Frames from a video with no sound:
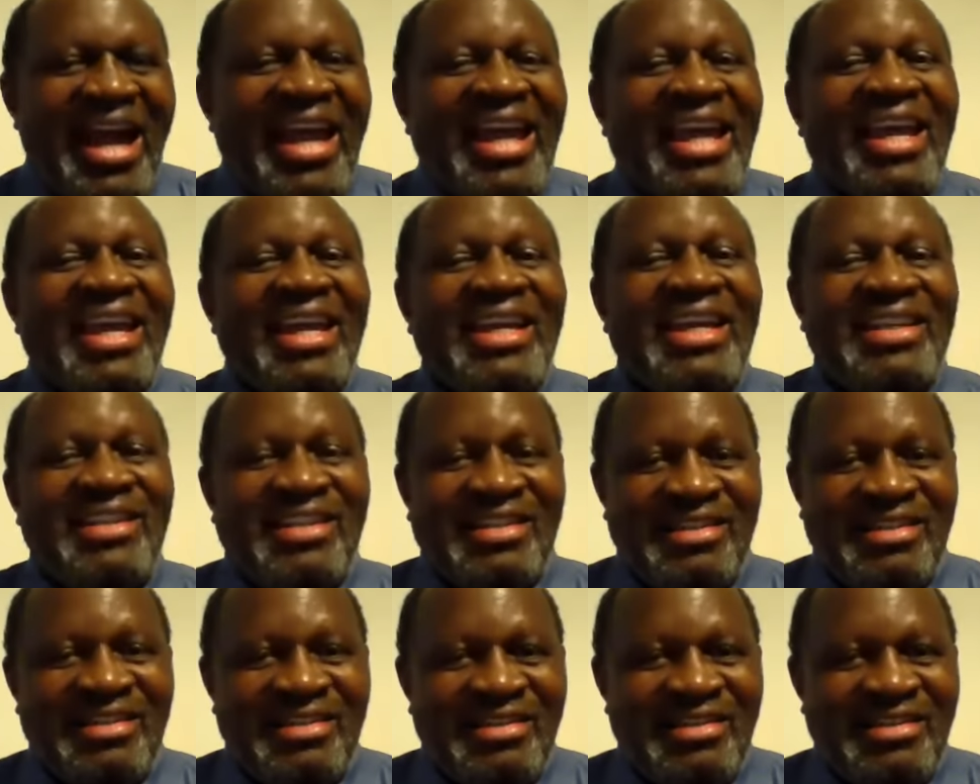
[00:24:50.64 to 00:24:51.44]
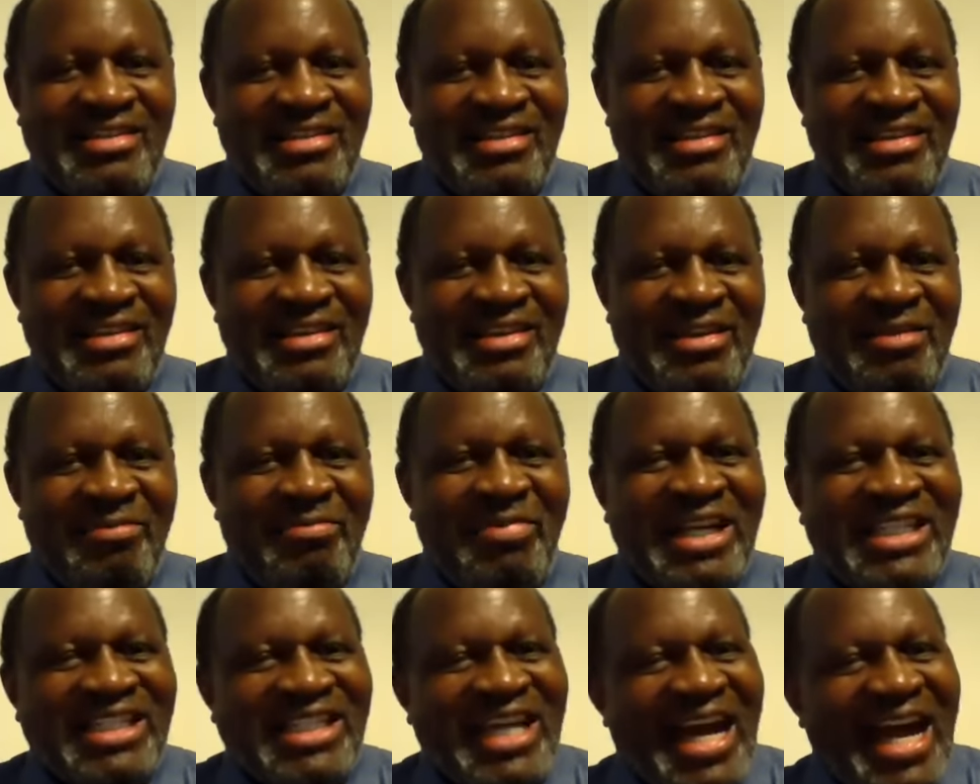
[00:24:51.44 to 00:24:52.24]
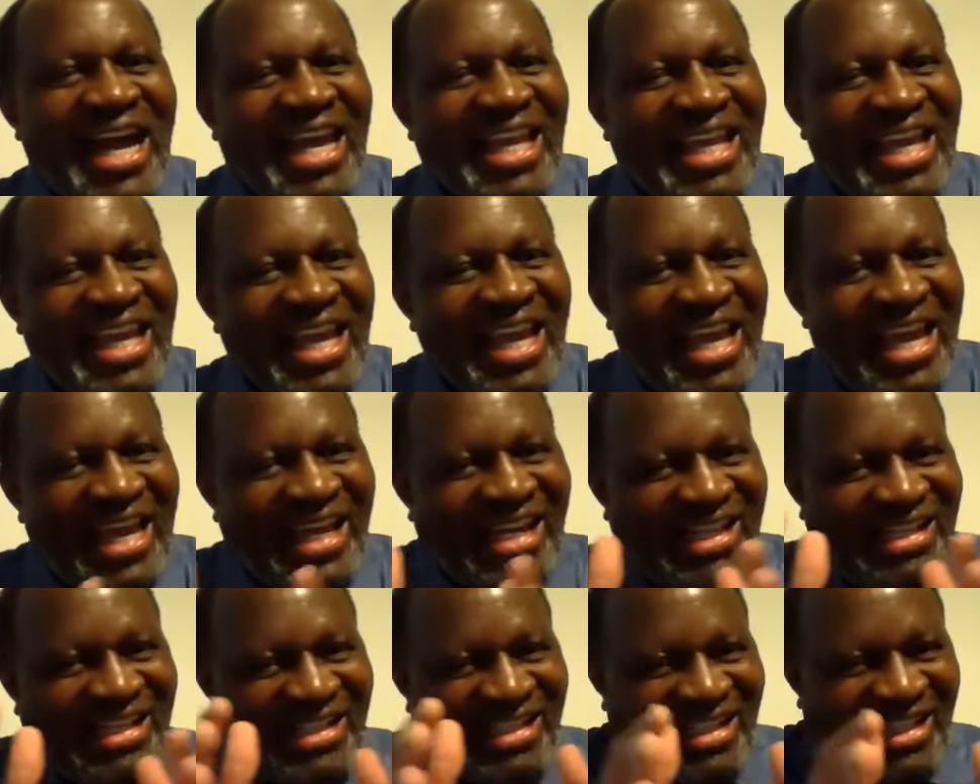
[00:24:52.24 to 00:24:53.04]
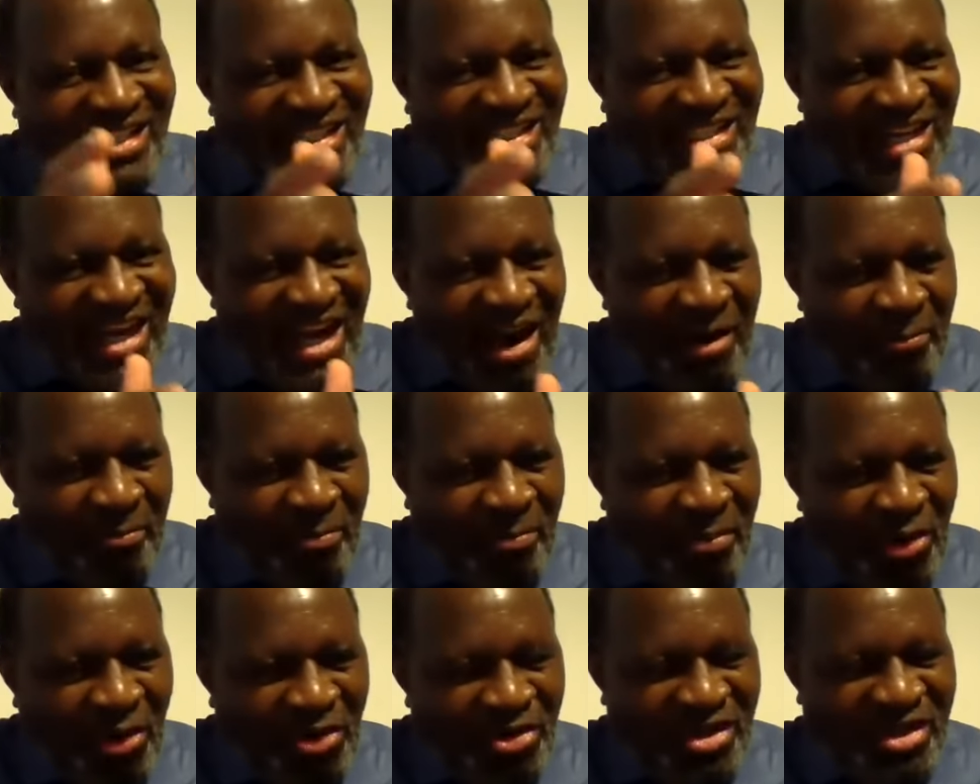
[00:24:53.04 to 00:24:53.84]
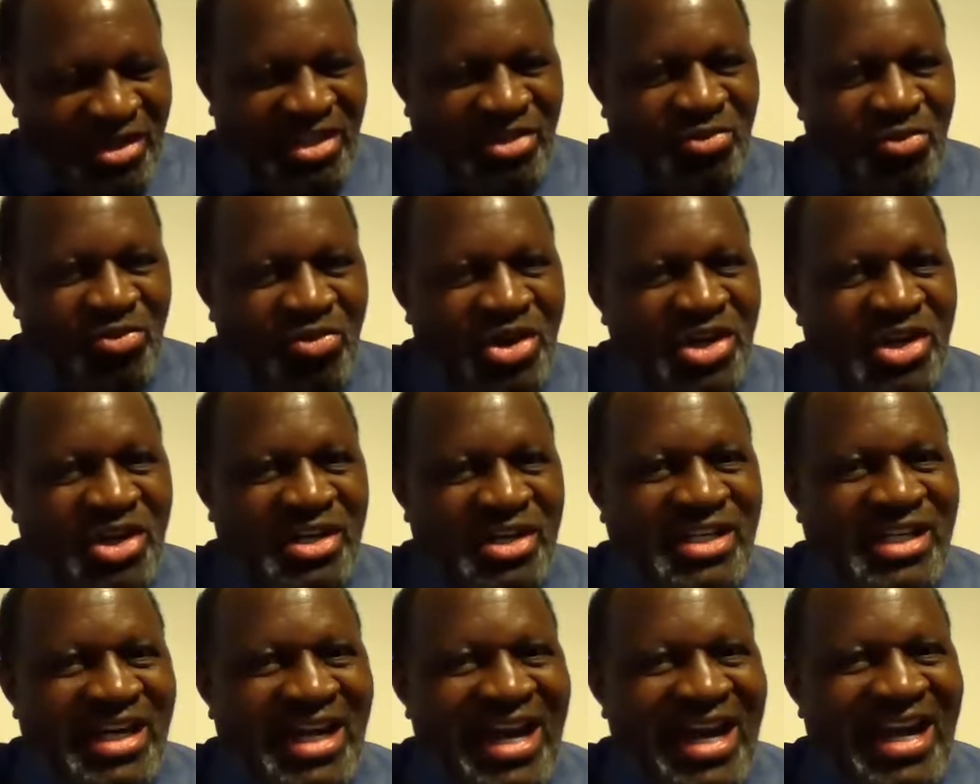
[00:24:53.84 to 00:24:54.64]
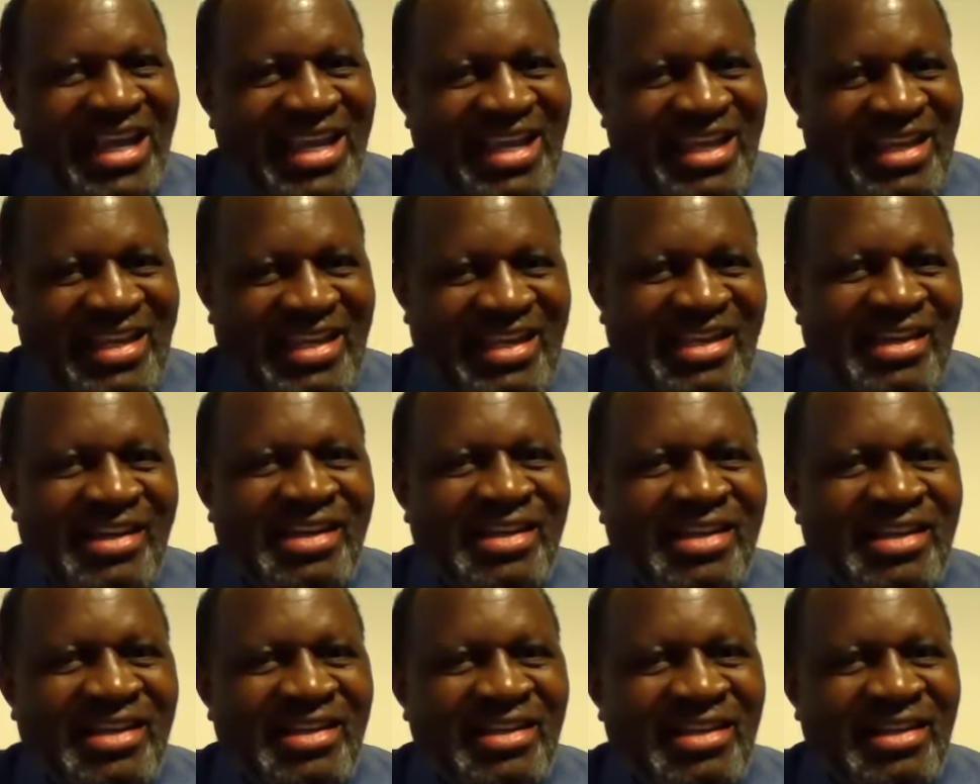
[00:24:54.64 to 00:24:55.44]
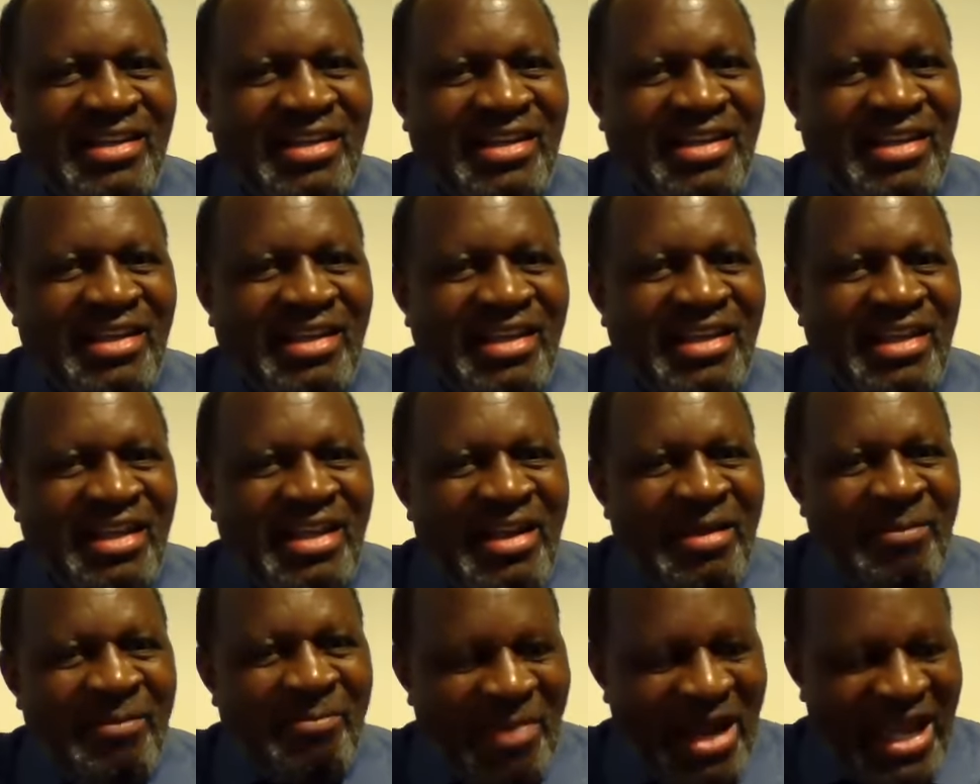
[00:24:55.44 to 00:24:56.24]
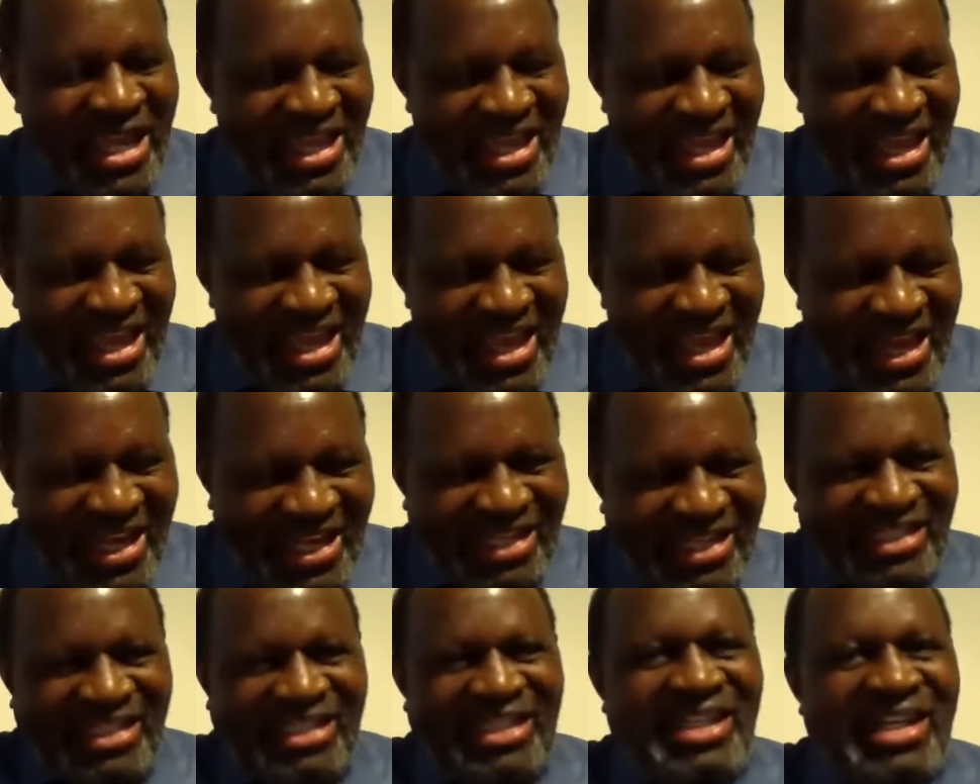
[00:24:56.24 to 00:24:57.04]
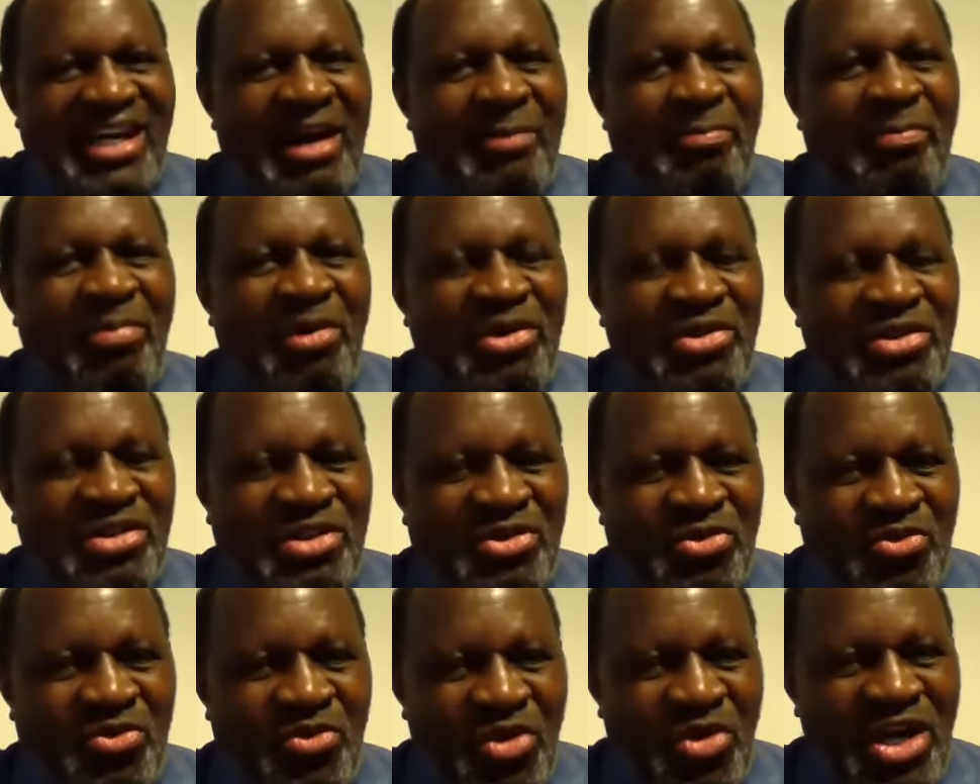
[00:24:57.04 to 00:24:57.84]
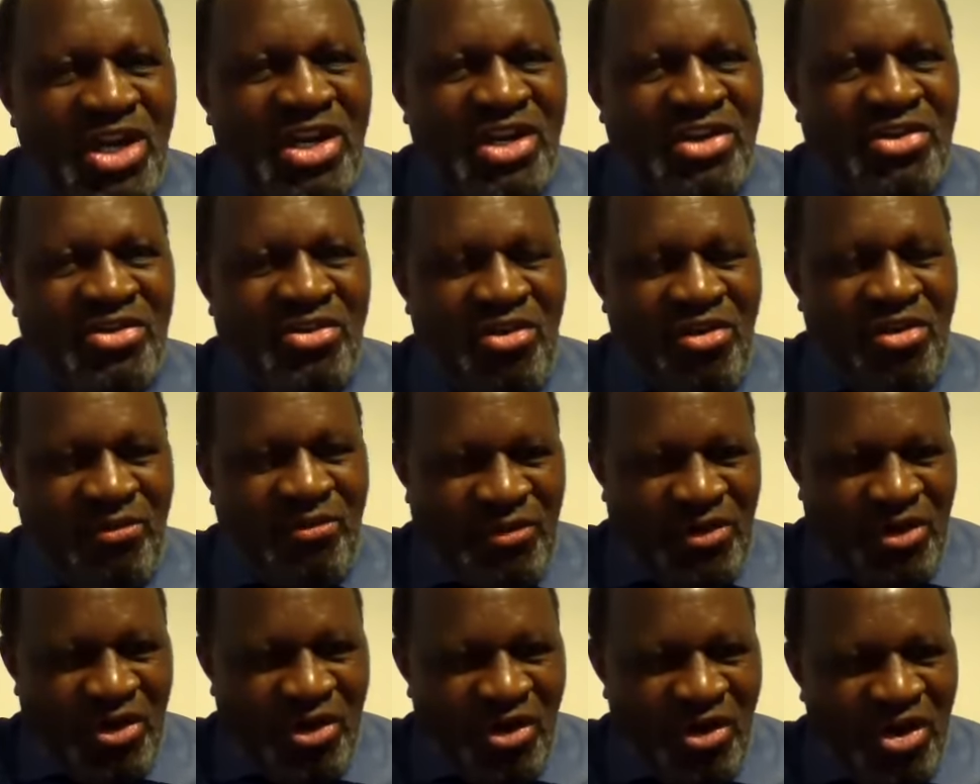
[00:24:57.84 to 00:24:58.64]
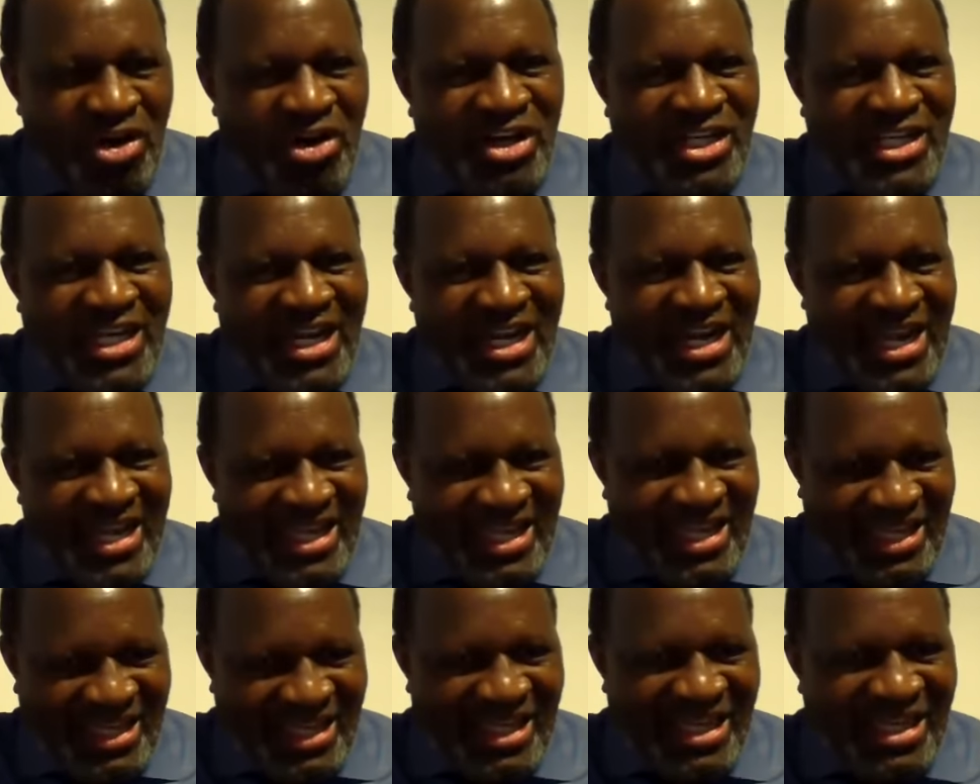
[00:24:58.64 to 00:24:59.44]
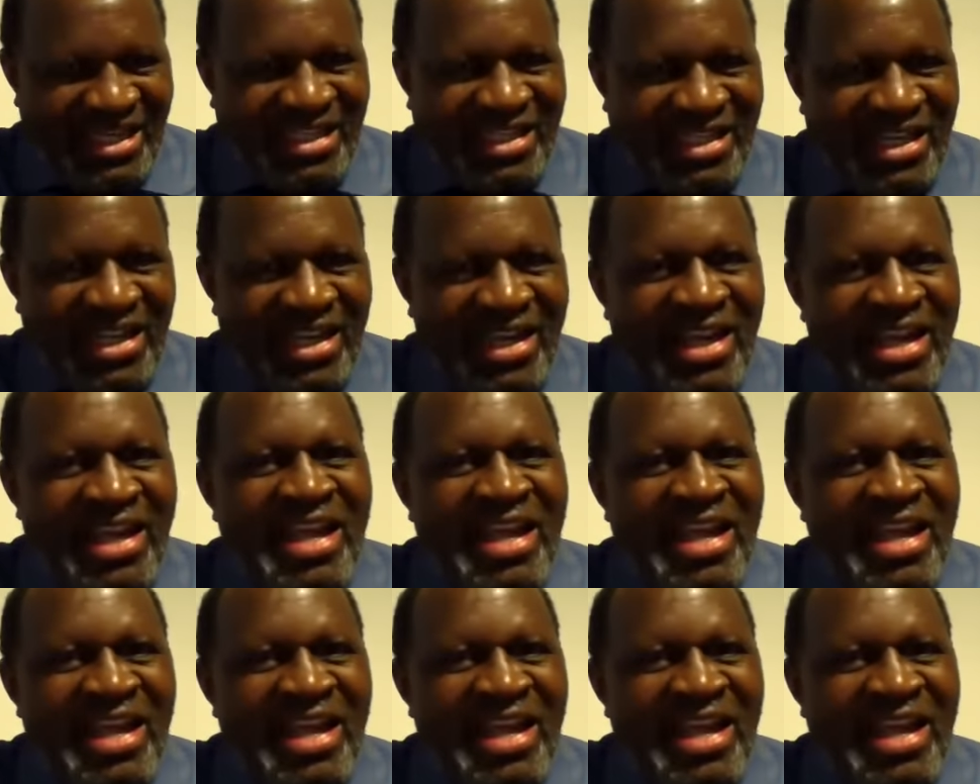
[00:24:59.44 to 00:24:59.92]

I heard it, but I acted upon the word I heard My acting upon the word of God I had